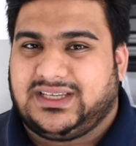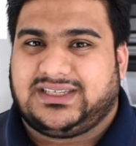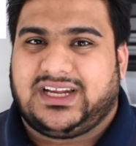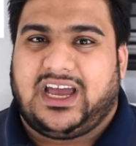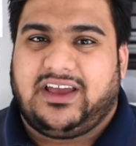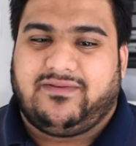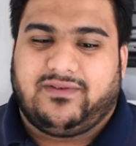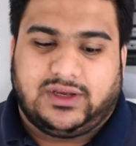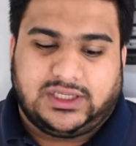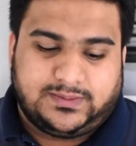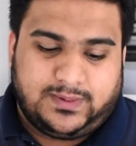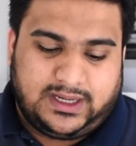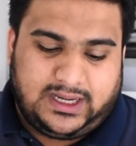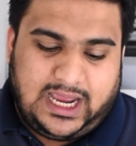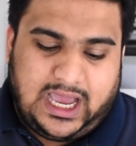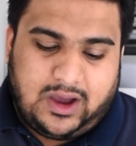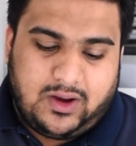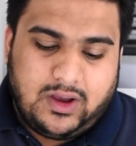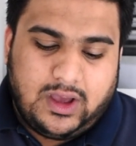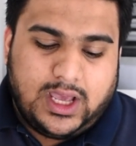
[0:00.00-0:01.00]
iPhones. But
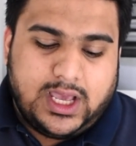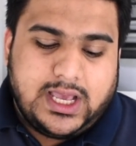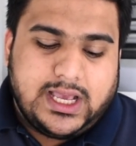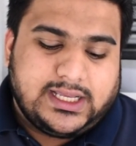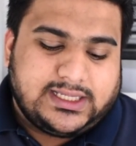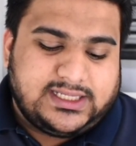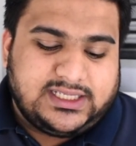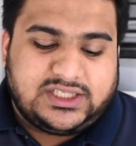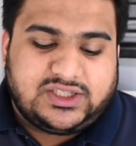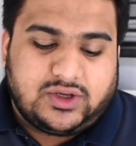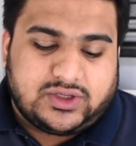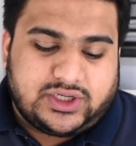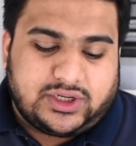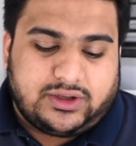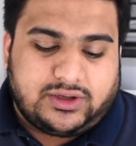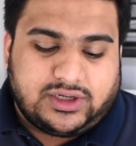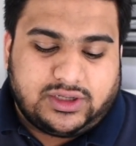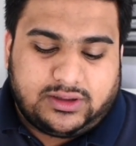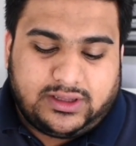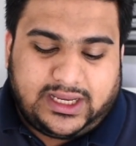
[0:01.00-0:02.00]
now, since those are
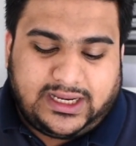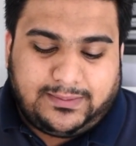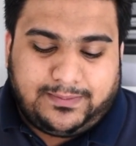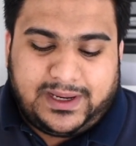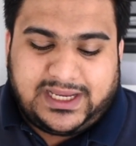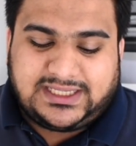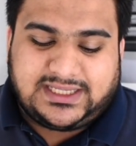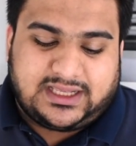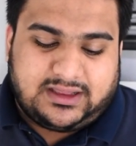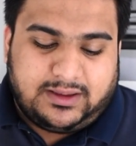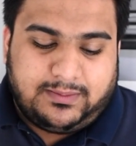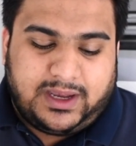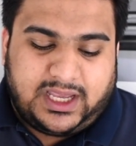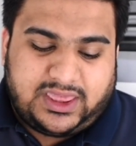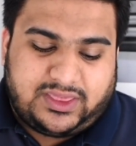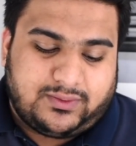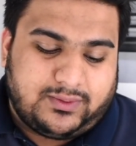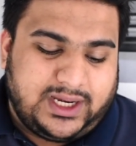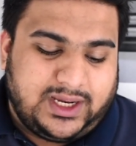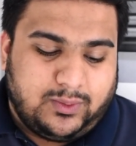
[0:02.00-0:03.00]
delayed basically by
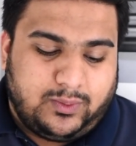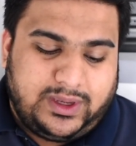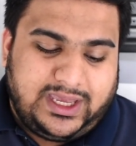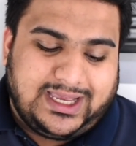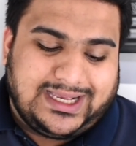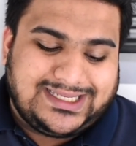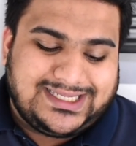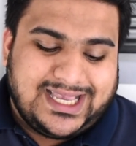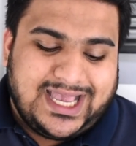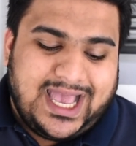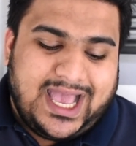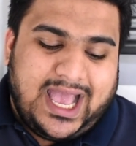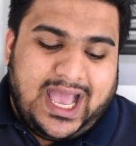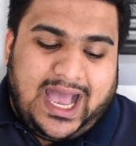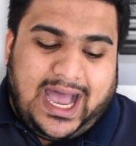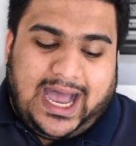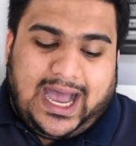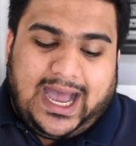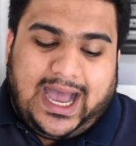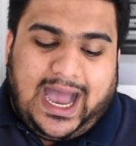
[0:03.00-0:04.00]
3 weeks,
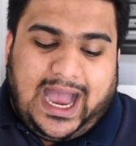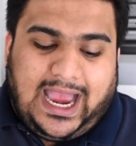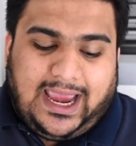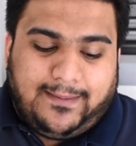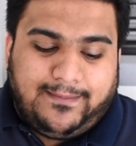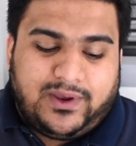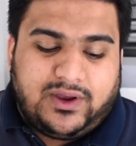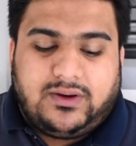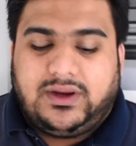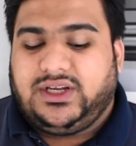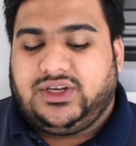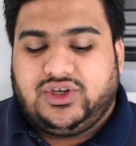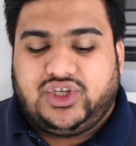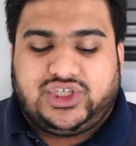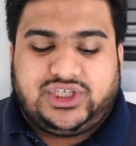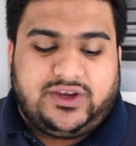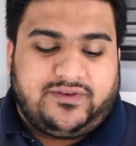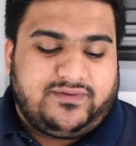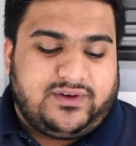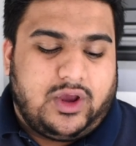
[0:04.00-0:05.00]
I am going to
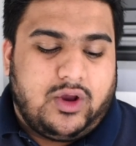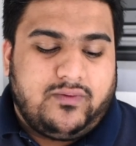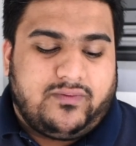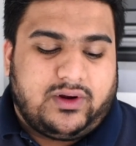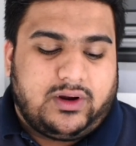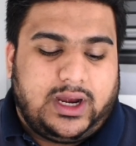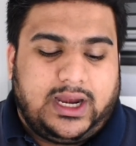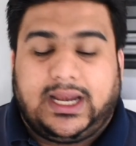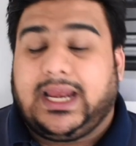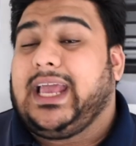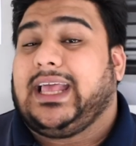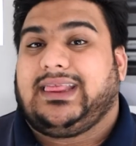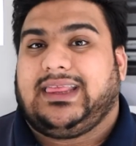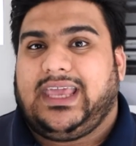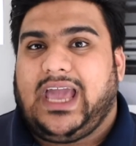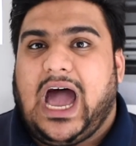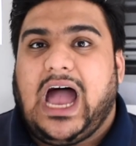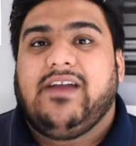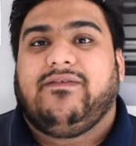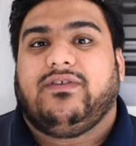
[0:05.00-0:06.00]
shift over and get the
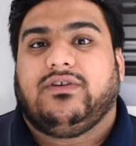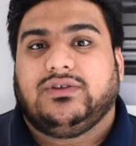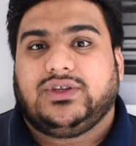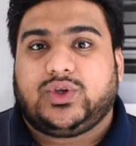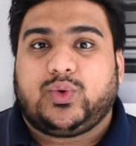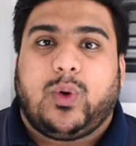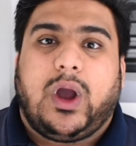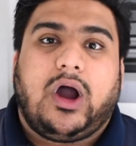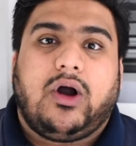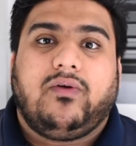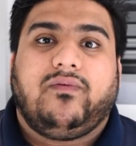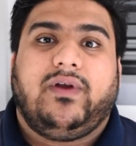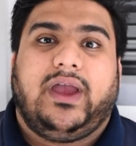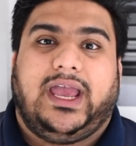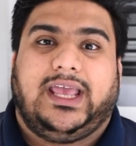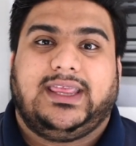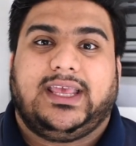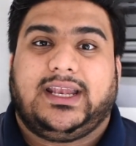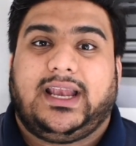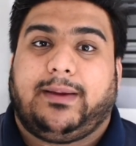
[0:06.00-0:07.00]
iPhone 12,
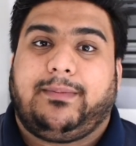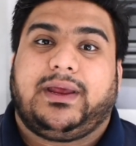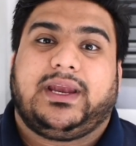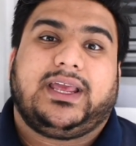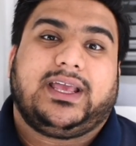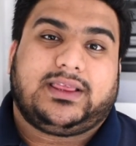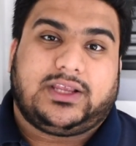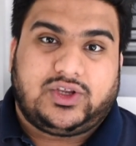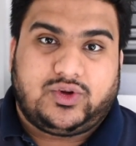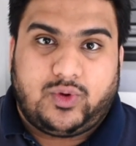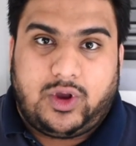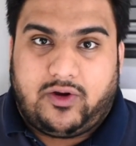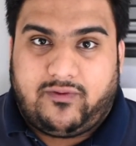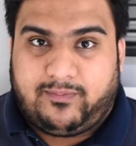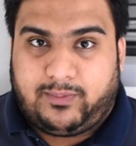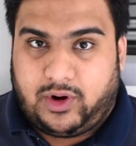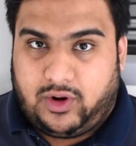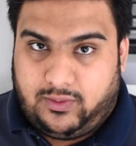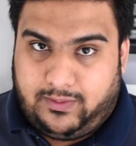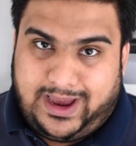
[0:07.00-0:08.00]
and then I'm going to get the 12
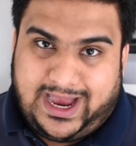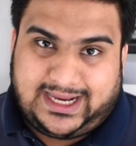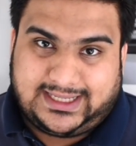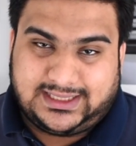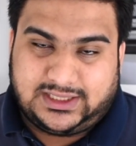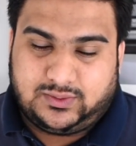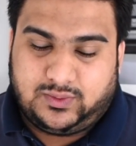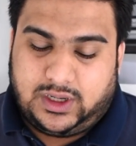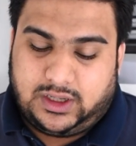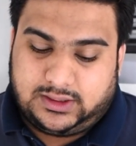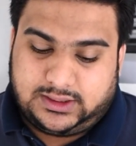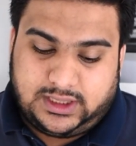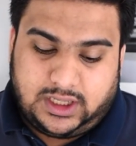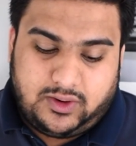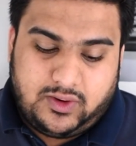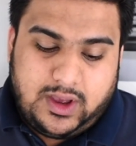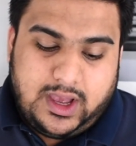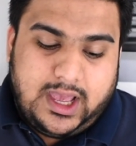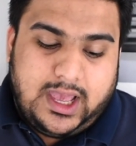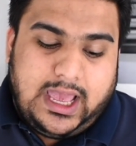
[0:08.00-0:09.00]
Pro Max as well.
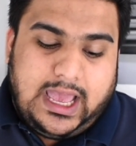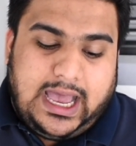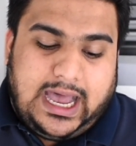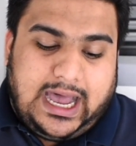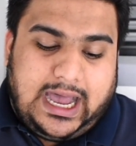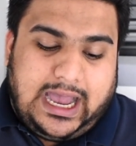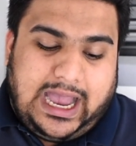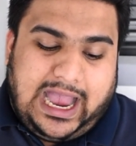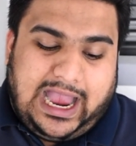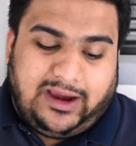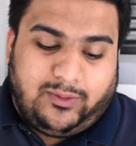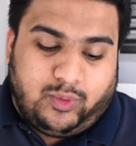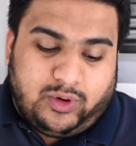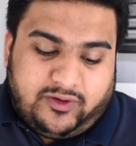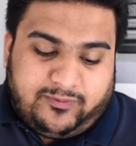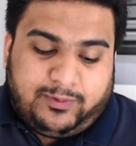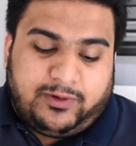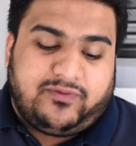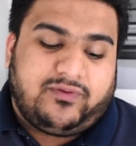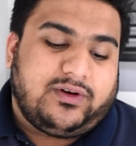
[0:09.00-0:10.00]
So I would
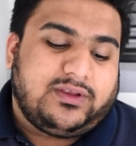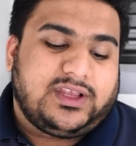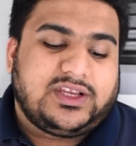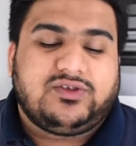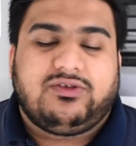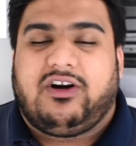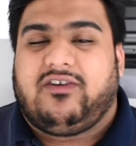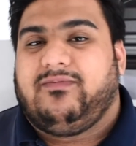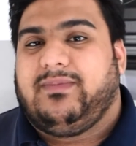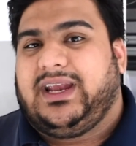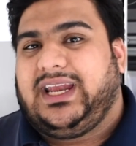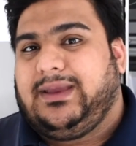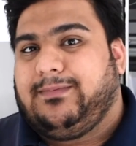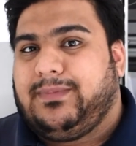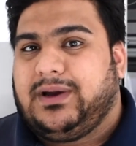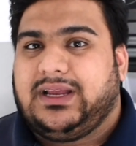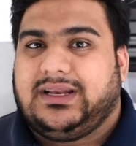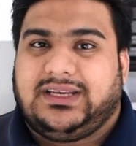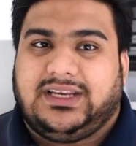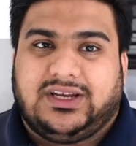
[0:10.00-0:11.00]
have preferred the 12 Mini,
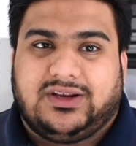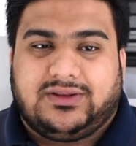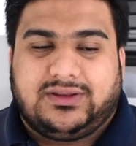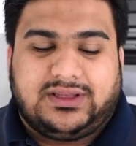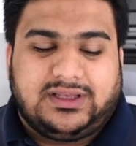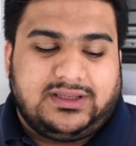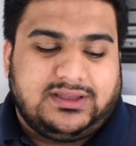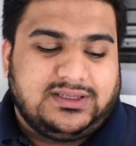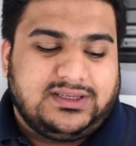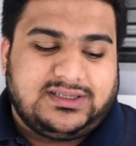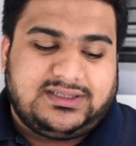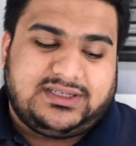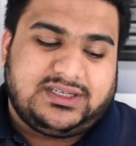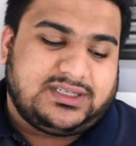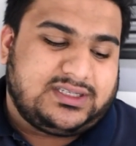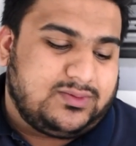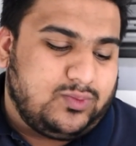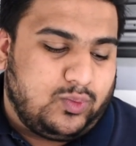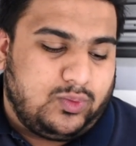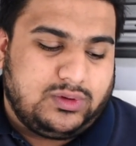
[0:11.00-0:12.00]
but it's
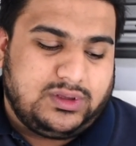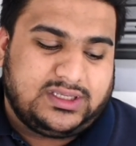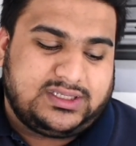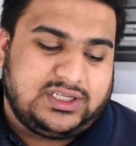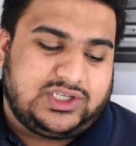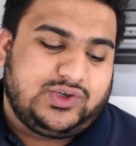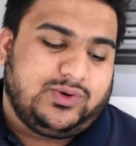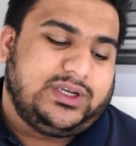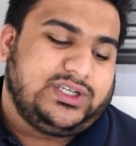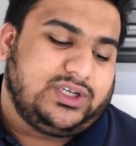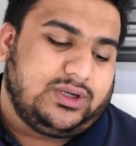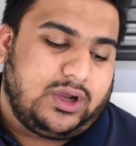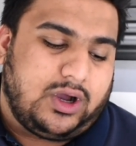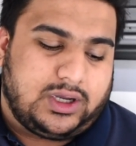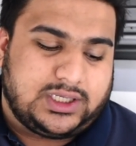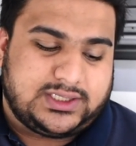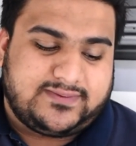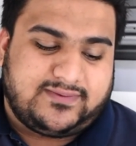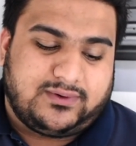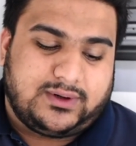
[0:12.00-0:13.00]
just the situation
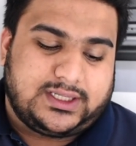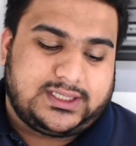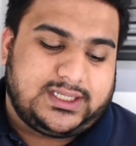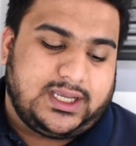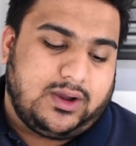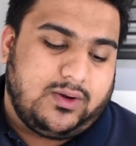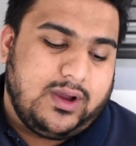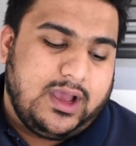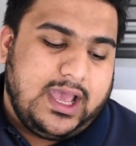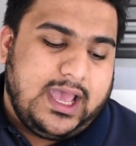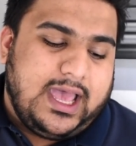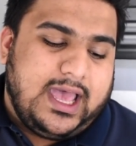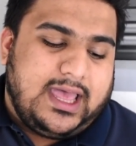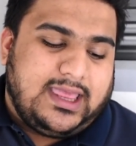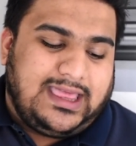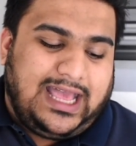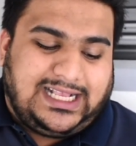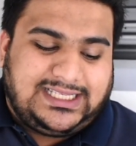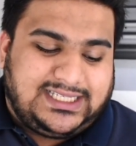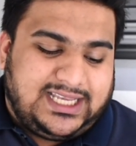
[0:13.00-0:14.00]
calls for it. So
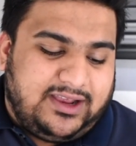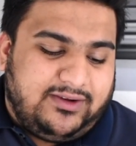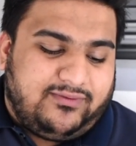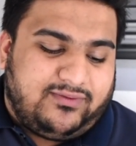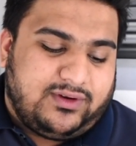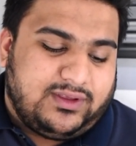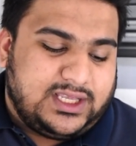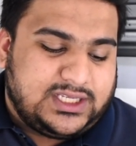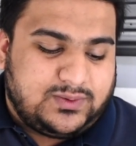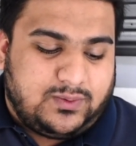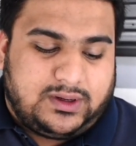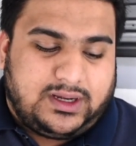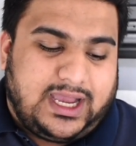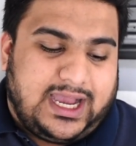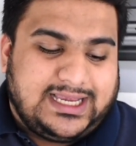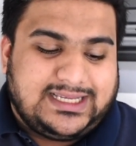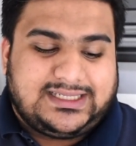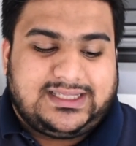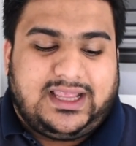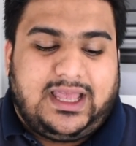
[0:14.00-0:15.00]
that's it for this one,
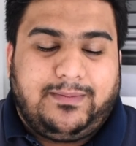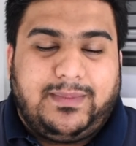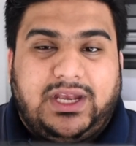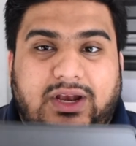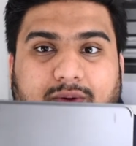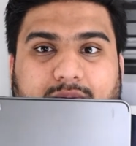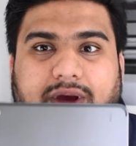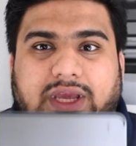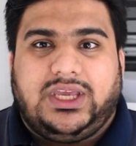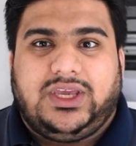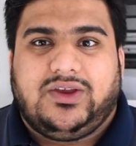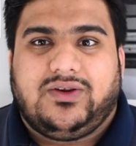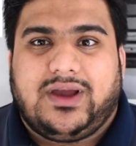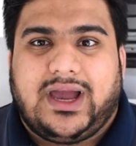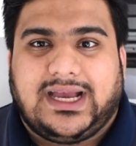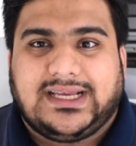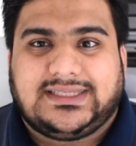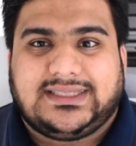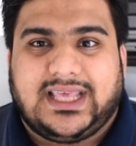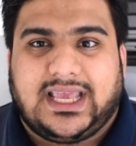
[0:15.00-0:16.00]
guys. Let me know what you
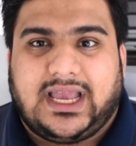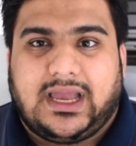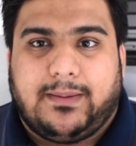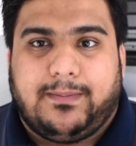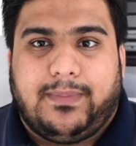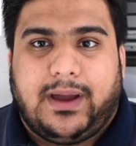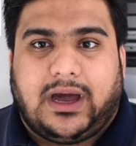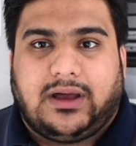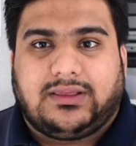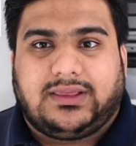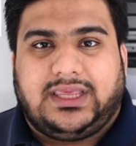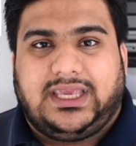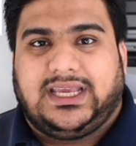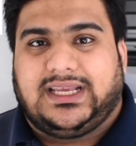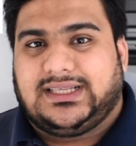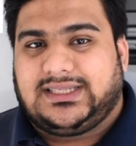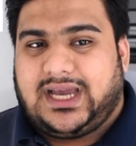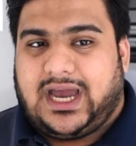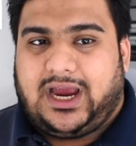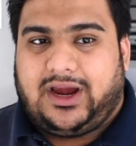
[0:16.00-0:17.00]
guys think about the
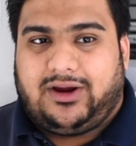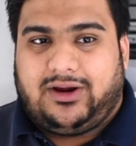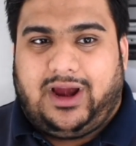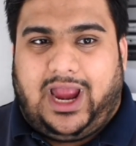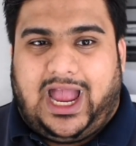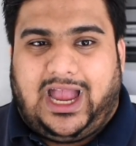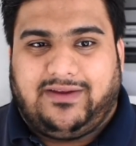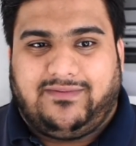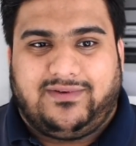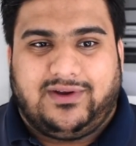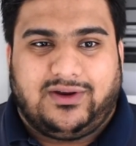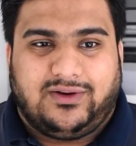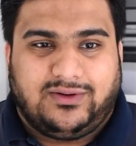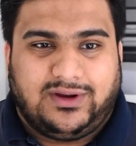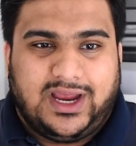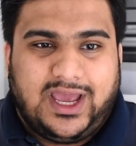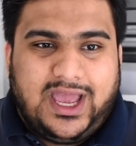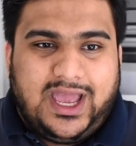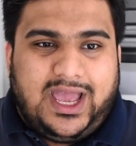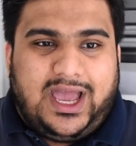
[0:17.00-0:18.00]
entire iPhone
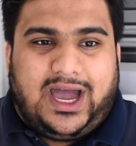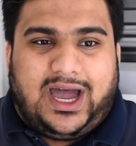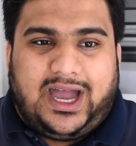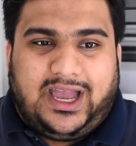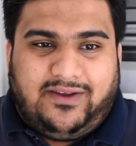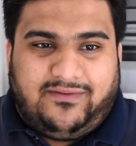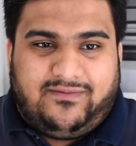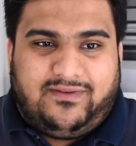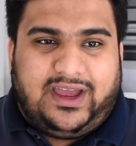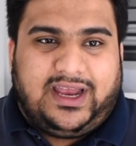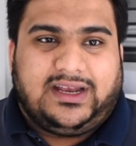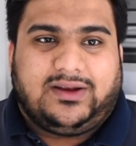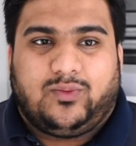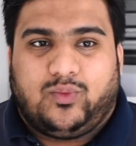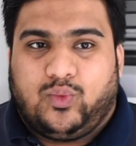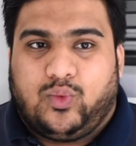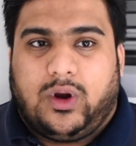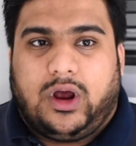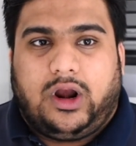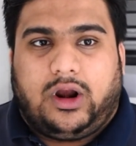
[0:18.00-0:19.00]
event.
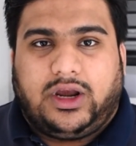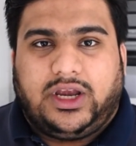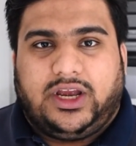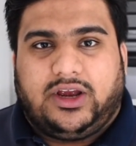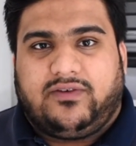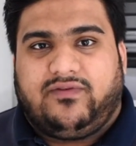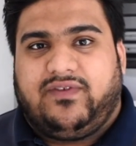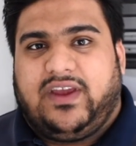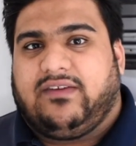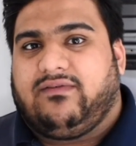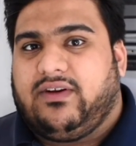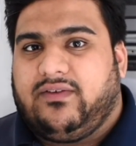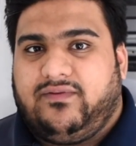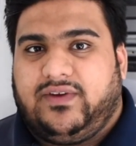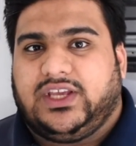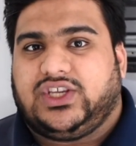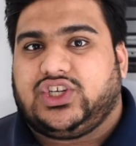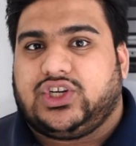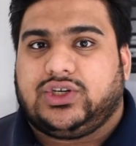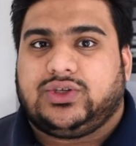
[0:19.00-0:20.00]
What are your favorite
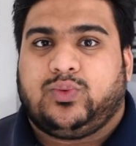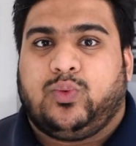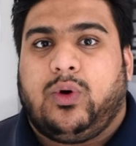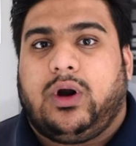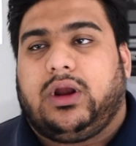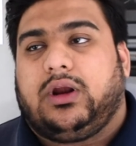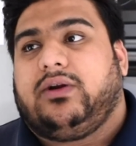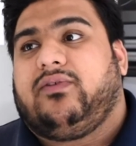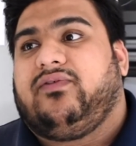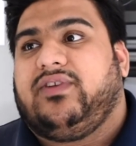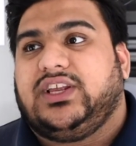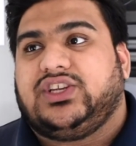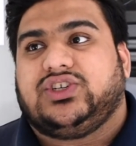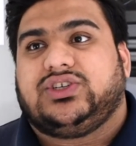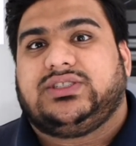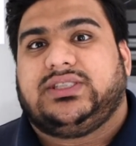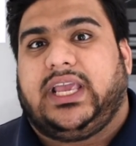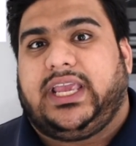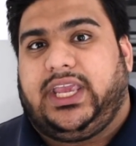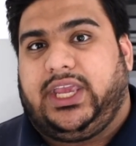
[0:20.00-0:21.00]
features? What are
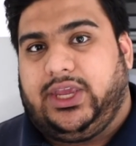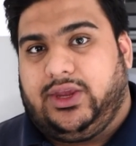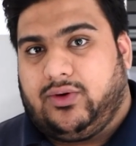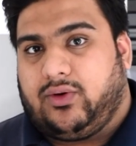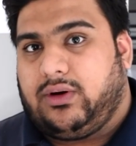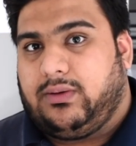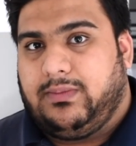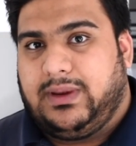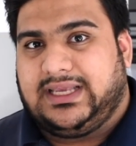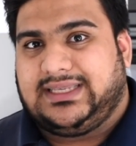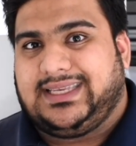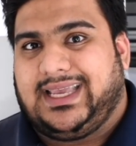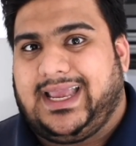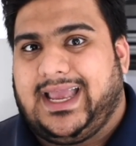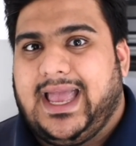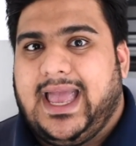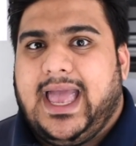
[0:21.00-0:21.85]
features that you're missing?